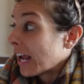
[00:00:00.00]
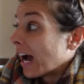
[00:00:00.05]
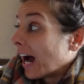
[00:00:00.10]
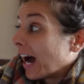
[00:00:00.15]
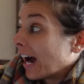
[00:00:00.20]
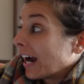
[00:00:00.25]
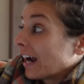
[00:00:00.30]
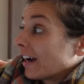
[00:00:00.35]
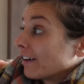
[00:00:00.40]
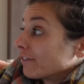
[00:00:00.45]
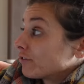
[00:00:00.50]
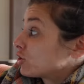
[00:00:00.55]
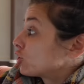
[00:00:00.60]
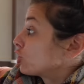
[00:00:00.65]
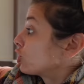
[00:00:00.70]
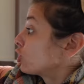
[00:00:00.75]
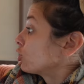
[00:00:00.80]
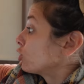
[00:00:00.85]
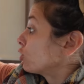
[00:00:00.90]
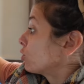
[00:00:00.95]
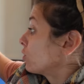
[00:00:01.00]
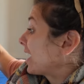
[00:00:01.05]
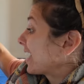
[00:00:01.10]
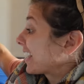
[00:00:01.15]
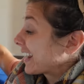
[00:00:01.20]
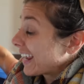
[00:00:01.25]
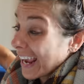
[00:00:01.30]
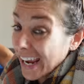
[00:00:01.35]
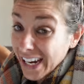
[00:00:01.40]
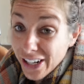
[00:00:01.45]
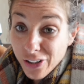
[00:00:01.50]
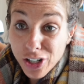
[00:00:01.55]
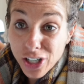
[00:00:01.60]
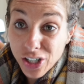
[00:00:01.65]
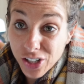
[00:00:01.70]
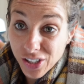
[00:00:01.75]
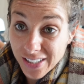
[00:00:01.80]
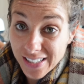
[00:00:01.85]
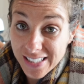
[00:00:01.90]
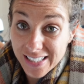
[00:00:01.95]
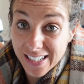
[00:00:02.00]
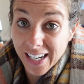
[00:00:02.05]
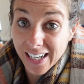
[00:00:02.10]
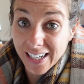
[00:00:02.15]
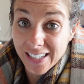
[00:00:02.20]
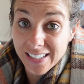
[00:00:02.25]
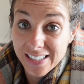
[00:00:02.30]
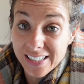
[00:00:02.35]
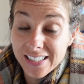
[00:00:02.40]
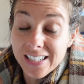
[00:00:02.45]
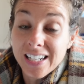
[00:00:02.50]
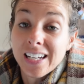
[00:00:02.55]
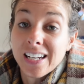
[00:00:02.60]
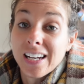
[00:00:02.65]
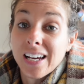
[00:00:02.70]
I have two carry-on sized